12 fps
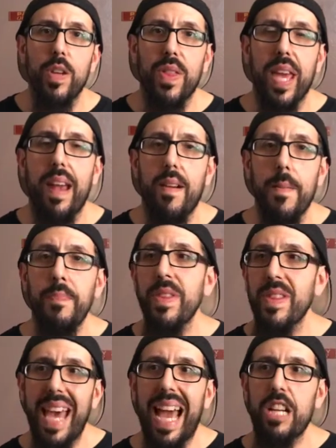there
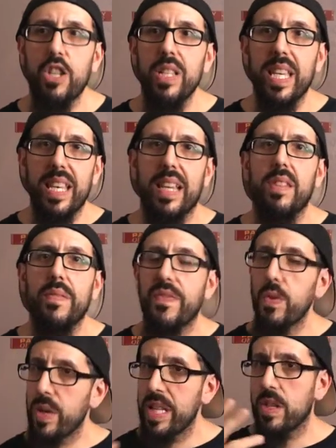to actually get the
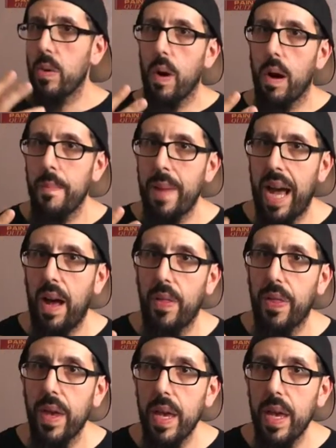food into our mouth.